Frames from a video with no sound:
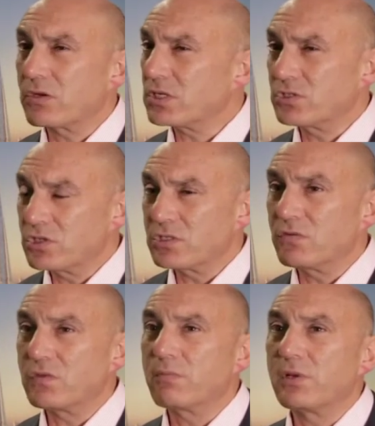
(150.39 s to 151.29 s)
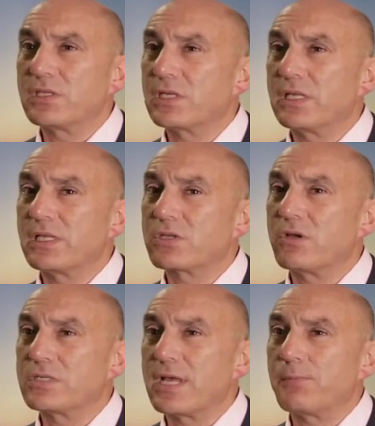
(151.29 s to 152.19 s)
because I just don't think politically that's
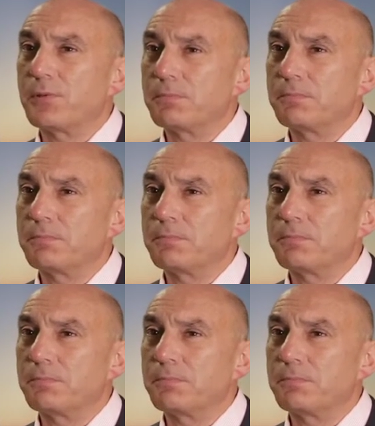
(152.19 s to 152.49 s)
going to happen.